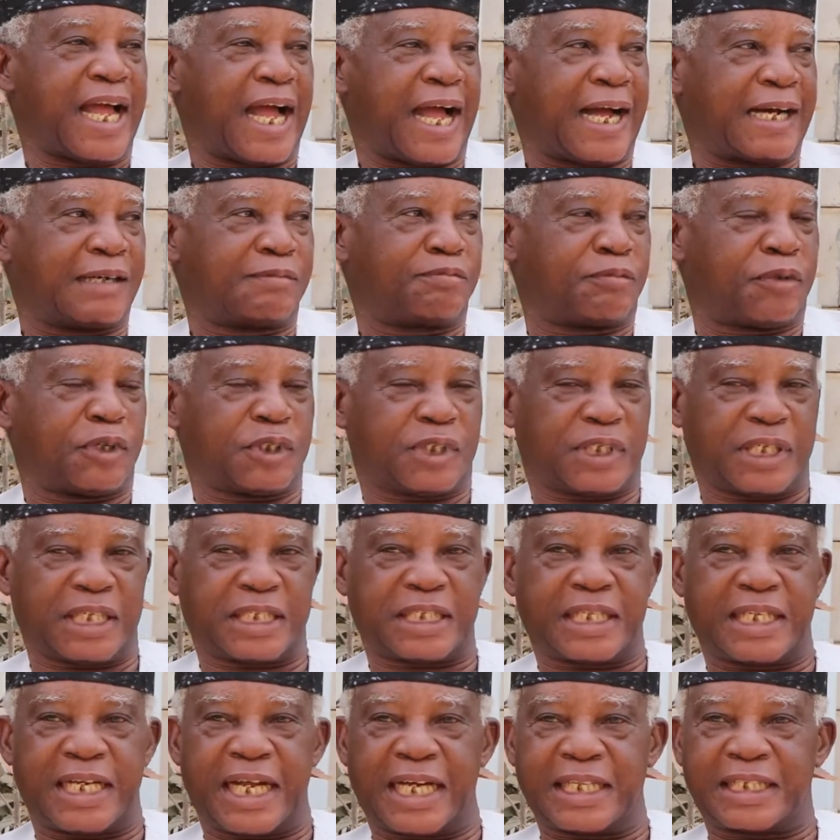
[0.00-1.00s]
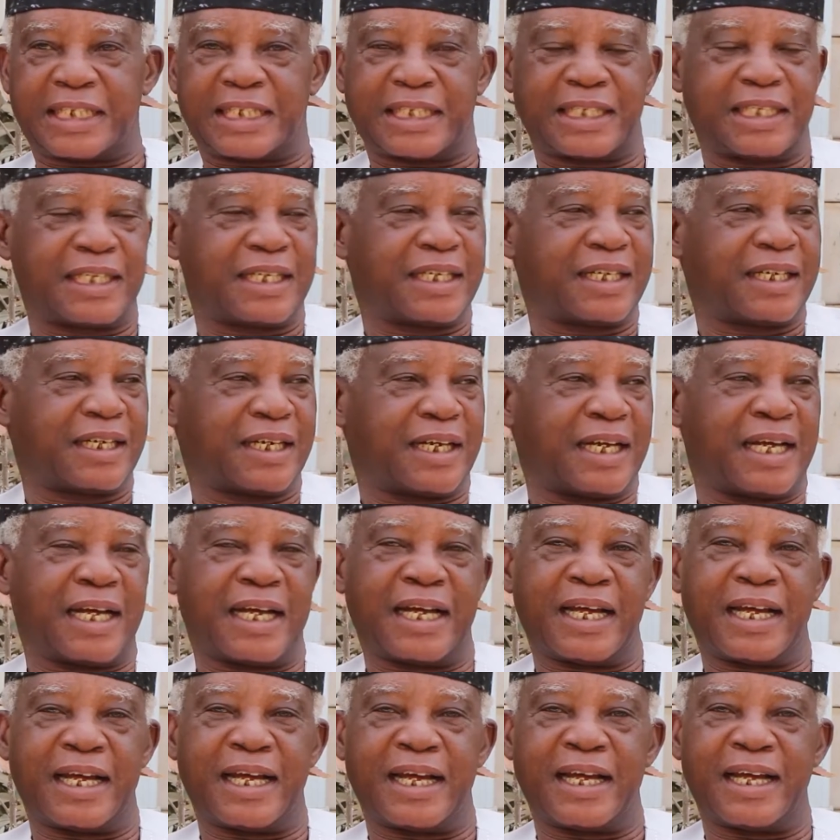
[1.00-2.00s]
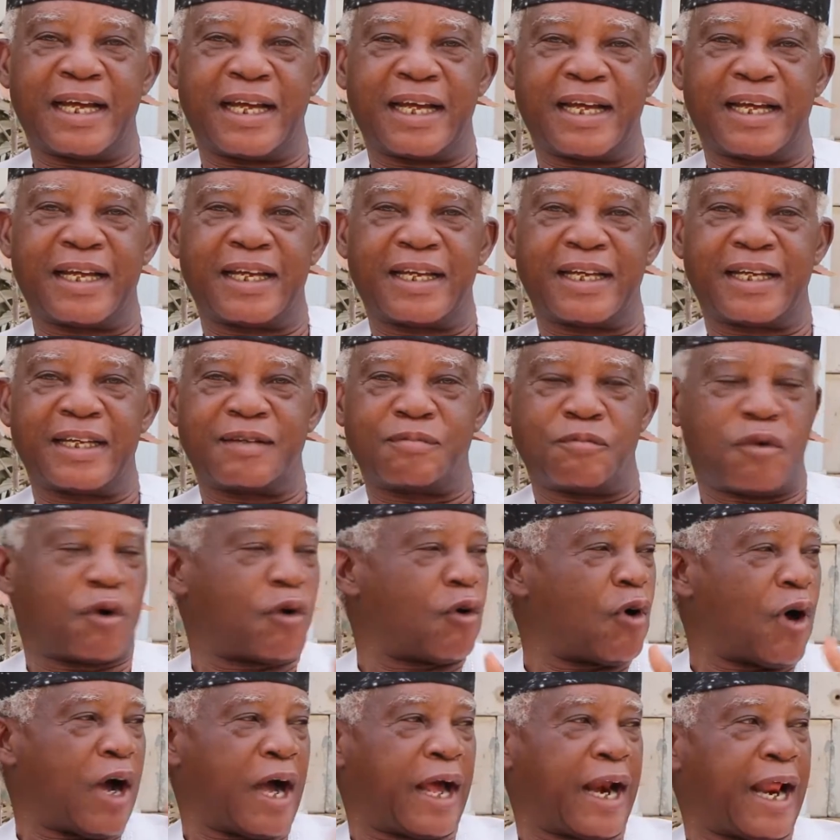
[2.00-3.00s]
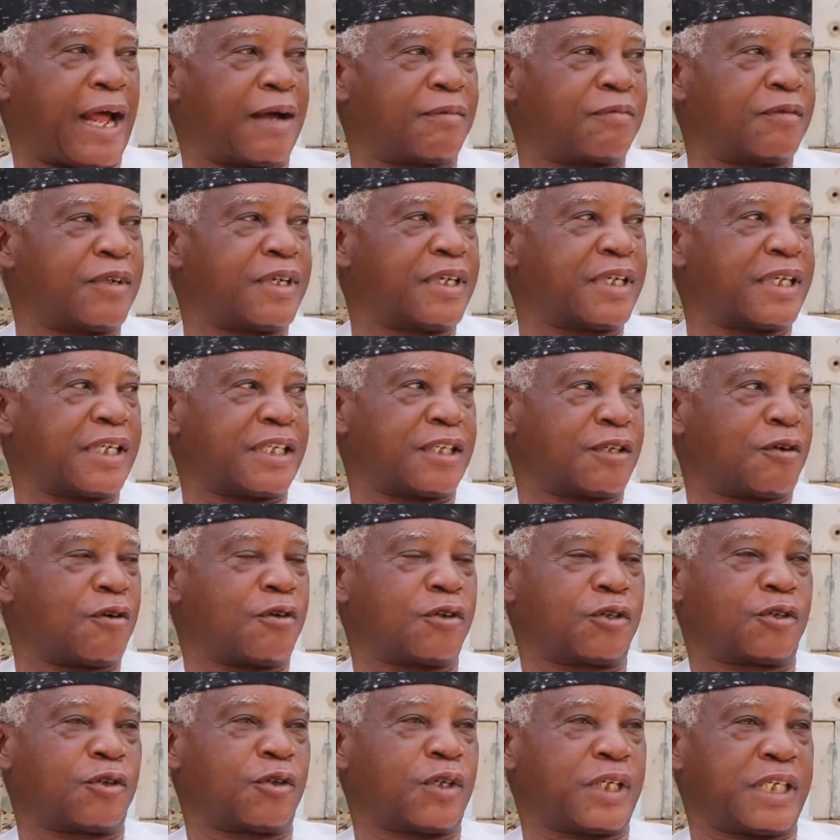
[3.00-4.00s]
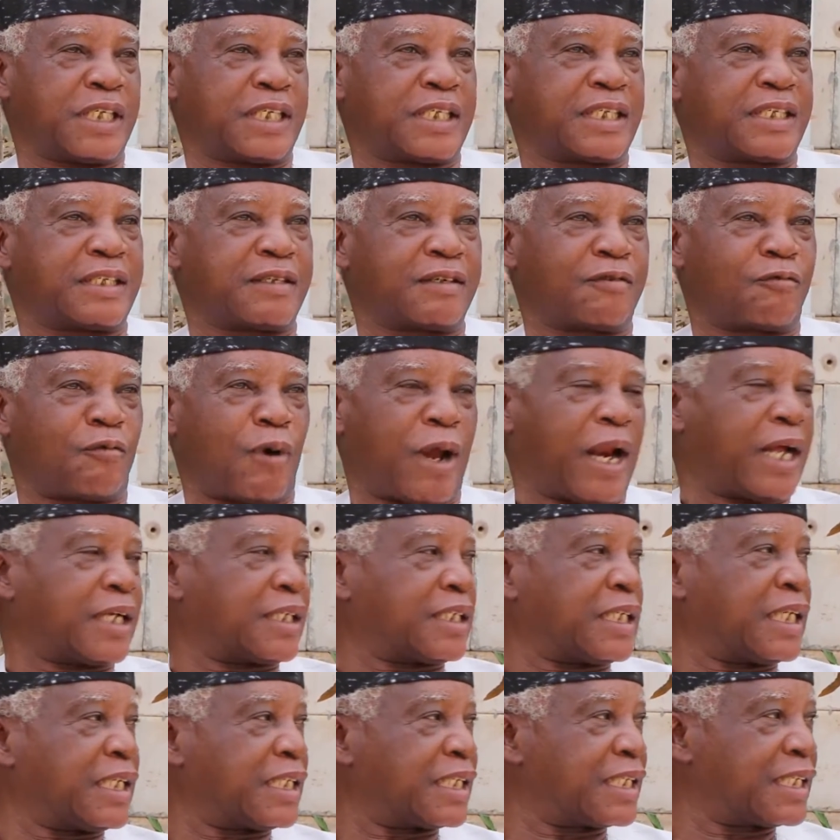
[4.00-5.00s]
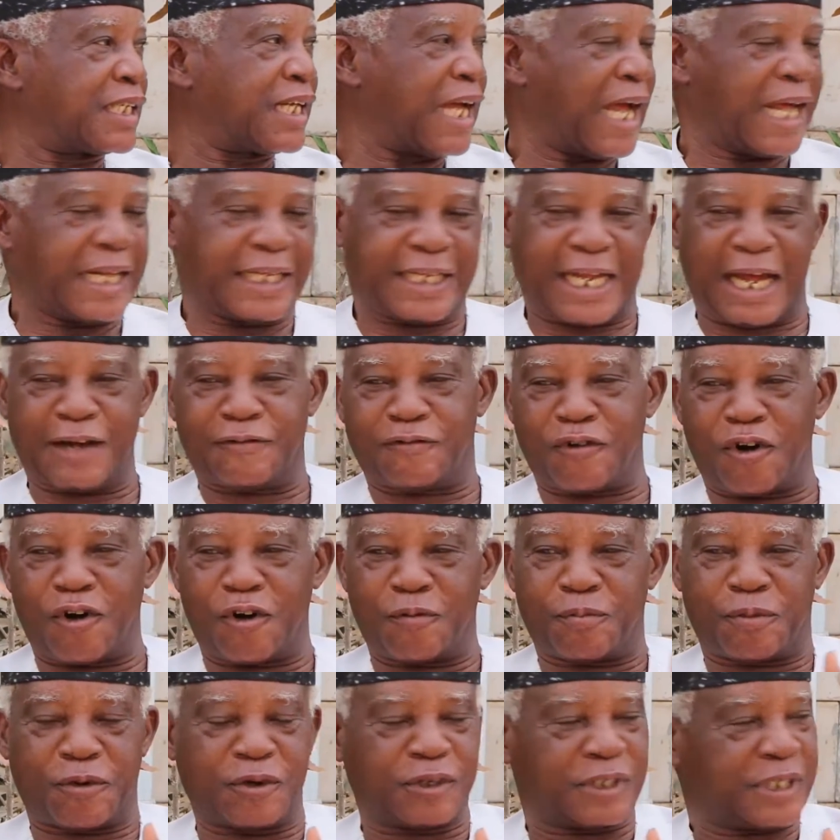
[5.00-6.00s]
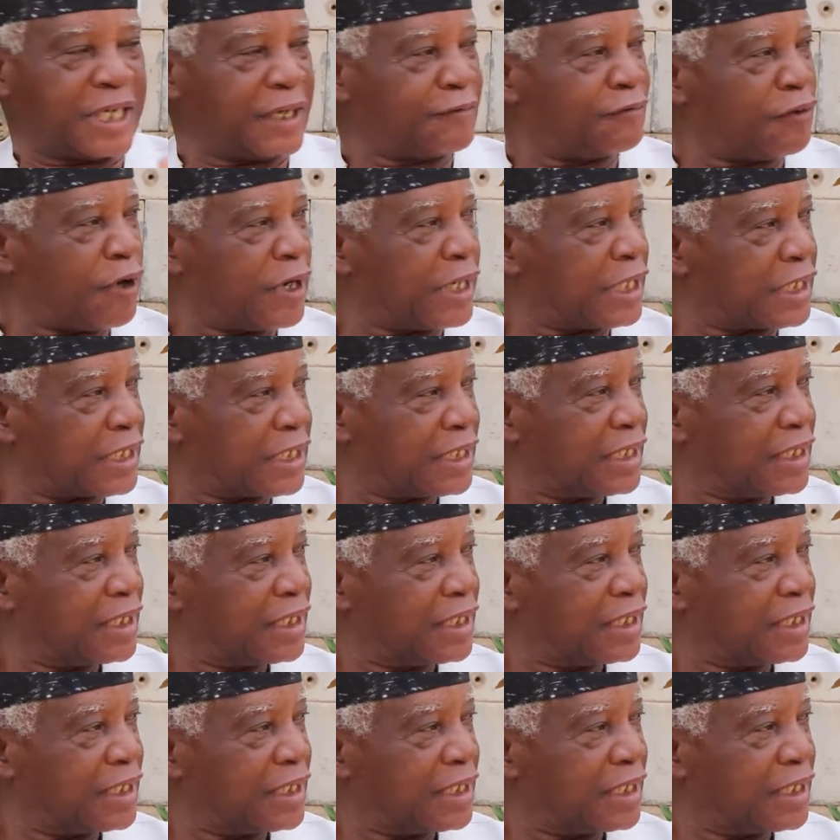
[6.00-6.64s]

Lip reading: our budget that Boko Haram is going to hit Kwara State, and therefore project for it.